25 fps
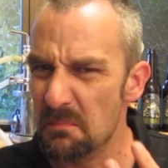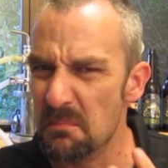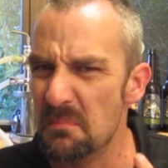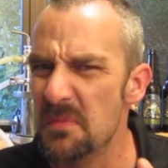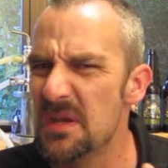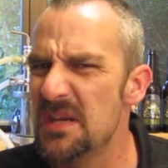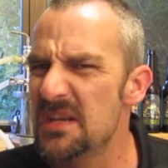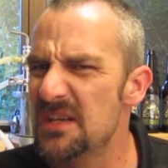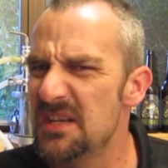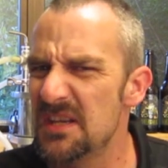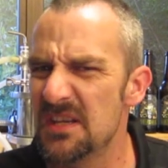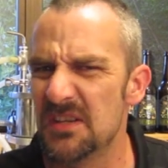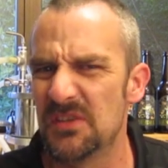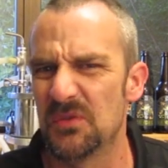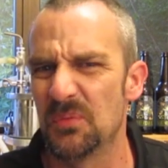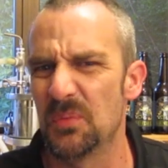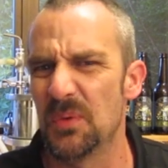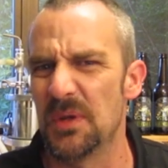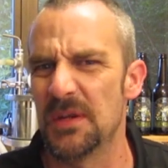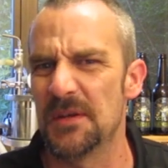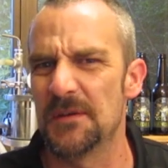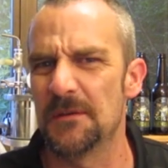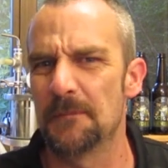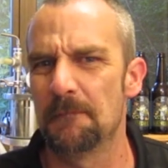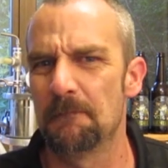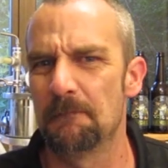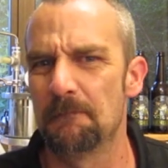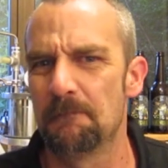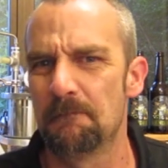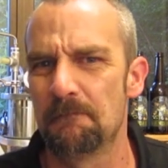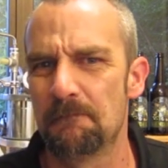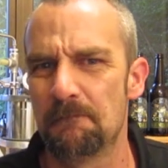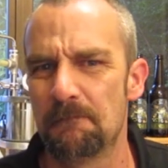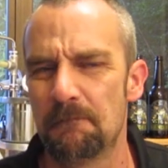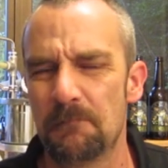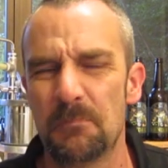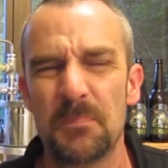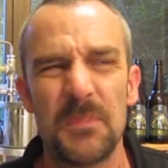meaty sweet.
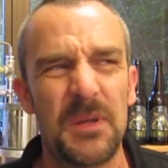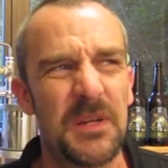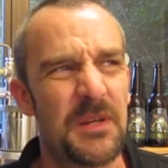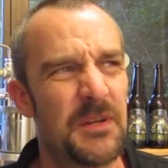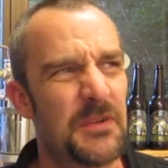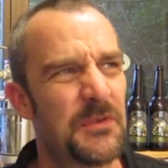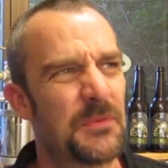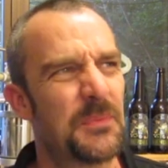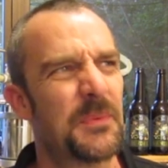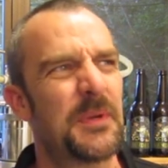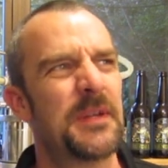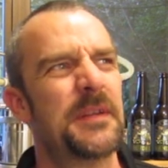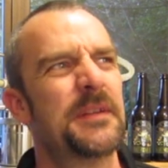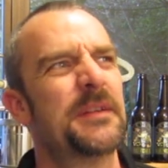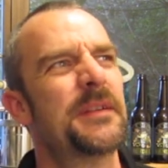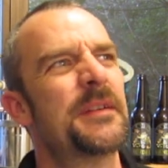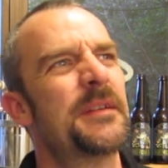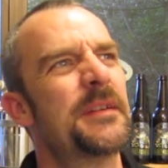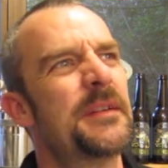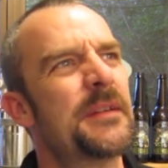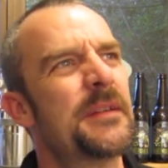Meaty sweet.